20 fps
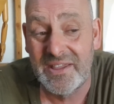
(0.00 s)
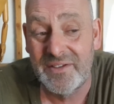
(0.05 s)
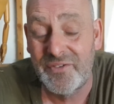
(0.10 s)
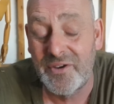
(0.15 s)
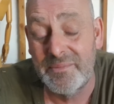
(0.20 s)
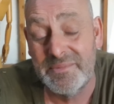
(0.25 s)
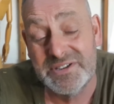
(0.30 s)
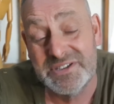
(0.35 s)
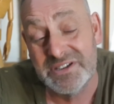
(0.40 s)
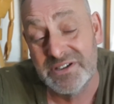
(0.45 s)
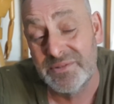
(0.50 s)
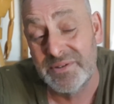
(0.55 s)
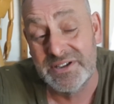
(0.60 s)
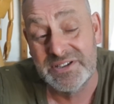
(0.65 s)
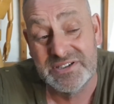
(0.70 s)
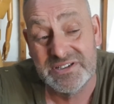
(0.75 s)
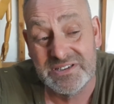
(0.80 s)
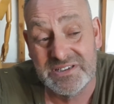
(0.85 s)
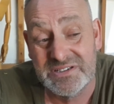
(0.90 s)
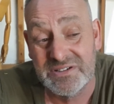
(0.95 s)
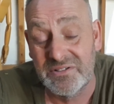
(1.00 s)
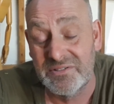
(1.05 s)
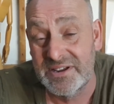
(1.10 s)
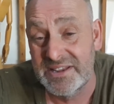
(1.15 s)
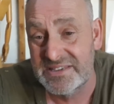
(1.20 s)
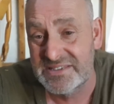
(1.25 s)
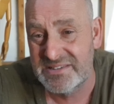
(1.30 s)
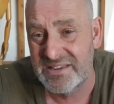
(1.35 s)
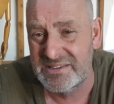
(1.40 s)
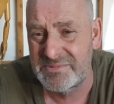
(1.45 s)
If I miss your question, sorry.
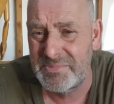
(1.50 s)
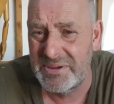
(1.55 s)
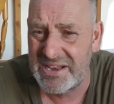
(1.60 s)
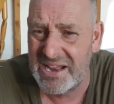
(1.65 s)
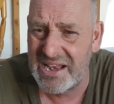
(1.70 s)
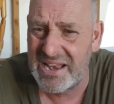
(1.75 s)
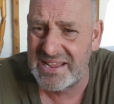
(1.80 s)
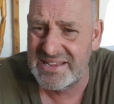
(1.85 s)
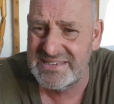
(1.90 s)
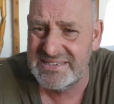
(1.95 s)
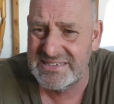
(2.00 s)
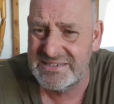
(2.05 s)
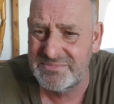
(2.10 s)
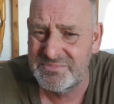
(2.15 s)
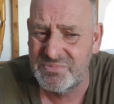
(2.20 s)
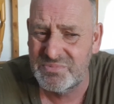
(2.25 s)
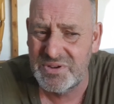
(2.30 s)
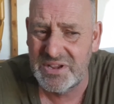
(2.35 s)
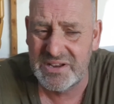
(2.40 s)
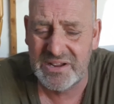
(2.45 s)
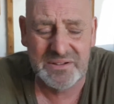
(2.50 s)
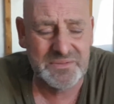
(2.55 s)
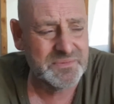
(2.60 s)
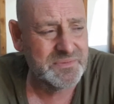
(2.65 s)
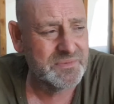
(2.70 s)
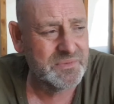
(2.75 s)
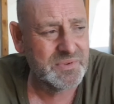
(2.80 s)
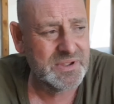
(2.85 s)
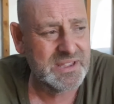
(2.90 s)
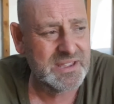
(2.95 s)
It's been a lazy,
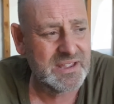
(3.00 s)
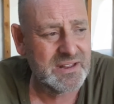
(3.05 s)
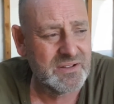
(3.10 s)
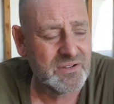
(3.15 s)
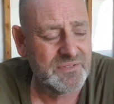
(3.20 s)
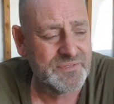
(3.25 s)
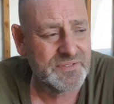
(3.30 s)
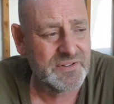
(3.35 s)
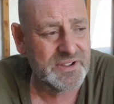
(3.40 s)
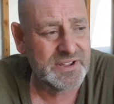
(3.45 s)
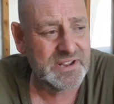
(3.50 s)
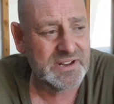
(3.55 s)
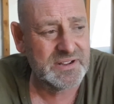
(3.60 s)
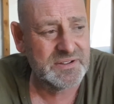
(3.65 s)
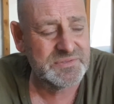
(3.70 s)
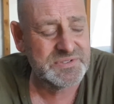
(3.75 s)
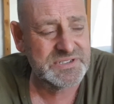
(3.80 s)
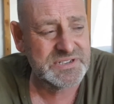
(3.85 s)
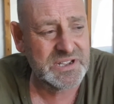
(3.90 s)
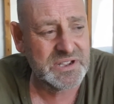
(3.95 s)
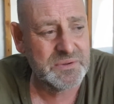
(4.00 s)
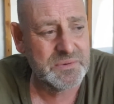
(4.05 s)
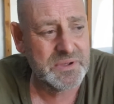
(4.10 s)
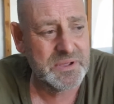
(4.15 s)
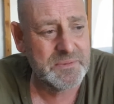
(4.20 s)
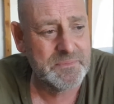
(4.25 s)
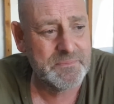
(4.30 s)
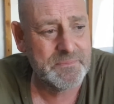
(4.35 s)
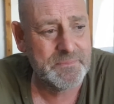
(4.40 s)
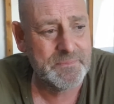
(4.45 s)
weekend off, So
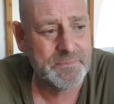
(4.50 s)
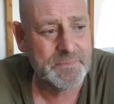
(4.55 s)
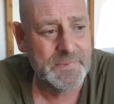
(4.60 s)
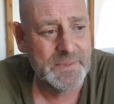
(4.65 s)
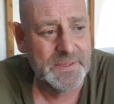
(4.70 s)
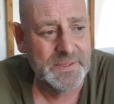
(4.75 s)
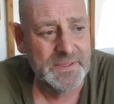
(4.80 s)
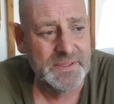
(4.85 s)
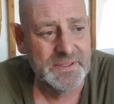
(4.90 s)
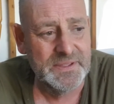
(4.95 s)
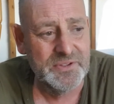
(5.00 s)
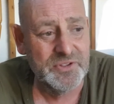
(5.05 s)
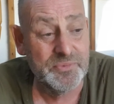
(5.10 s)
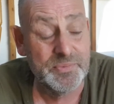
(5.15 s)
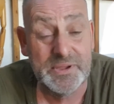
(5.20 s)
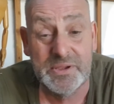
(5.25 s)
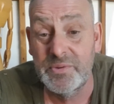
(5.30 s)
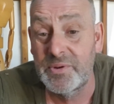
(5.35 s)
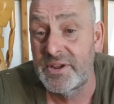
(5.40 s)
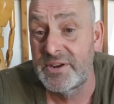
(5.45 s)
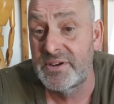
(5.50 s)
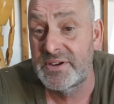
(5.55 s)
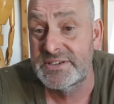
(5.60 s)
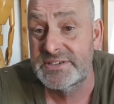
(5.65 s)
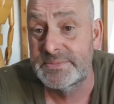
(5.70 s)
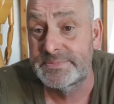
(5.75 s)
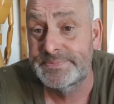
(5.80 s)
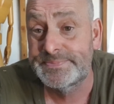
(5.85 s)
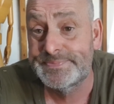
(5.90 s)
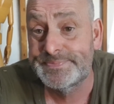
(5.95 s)
it's been quite
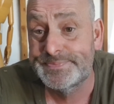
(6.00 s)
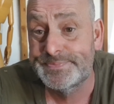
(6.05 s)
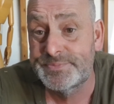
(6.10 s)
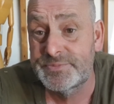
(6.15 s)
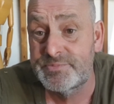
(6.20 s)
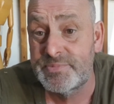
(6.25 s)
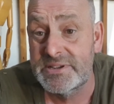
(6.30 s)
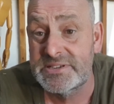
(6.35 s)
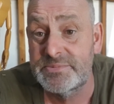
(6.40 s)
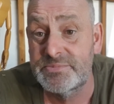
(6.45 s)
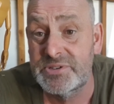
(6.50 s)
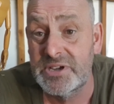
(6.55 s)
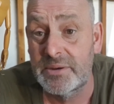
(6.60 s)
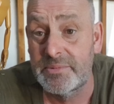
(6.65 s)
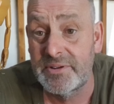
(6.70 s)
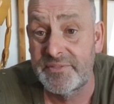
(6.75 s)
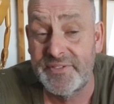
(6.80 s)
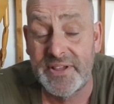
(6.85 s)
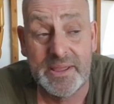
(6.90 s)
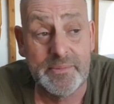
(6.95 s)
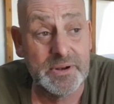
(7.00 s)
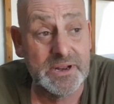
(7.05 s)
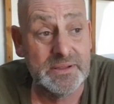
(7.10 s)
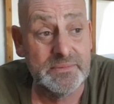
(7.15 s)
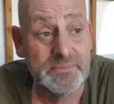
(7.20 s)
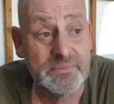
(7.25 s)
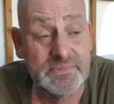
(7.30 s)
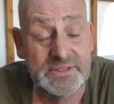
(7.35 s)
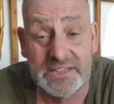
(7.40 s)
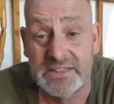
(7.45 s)
nice. Spent some time with the family,
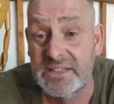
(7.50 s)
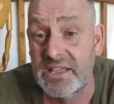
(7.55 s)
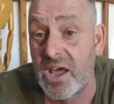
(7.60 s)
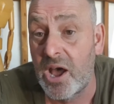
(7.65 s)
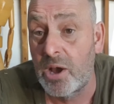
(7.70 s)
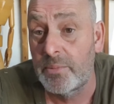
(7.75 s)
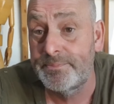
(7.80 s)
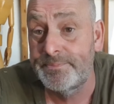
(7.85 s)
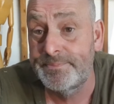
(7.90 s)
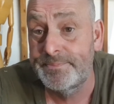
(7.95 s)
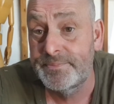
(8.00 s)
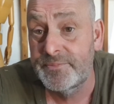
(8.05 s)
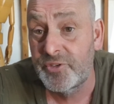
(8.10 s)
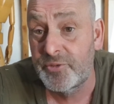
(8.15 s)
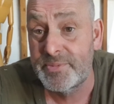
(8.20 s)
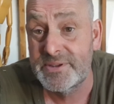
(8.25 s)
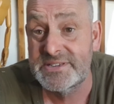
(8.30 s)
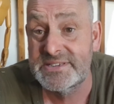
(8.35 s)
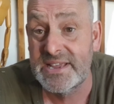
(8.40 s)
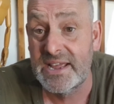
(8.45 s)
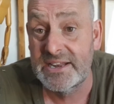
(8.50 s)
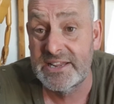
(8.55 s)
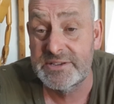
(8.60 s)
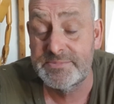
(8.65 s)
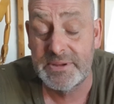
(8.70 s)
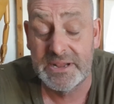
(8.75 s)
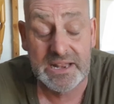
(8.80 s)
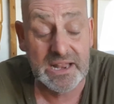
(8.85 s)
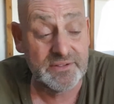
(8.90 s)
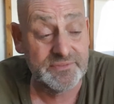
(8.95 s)
did the garden. It's been sunny, it's
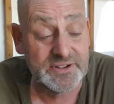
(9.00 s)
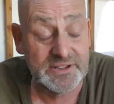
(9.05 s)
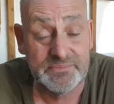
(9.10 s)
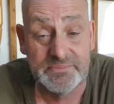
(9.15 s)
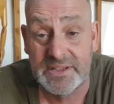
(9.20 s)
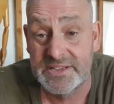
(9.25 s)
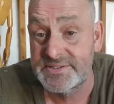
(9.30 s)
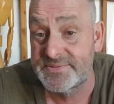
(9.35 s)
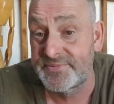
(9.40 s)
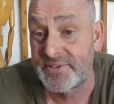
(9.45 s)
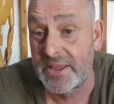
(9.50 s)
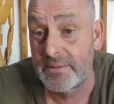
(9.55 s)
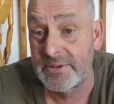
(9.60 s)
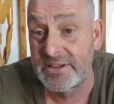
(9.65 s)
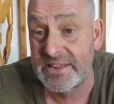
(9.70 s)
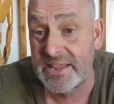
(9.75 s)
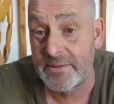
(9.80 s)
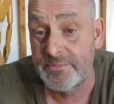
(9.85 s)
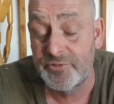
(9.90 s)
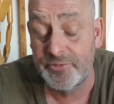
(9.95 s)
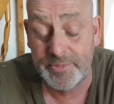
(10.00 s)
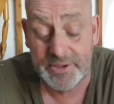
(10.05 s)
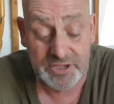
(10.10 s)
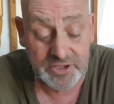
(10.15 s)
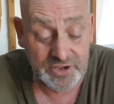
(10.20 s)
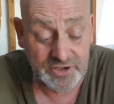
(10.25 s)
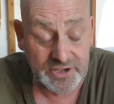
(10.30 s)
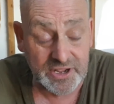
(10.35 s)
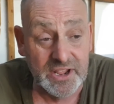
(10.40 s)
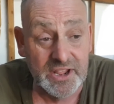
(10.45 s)
been lovely. Had some family down, it's been
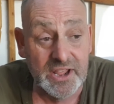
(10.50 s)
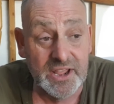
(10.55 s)
good.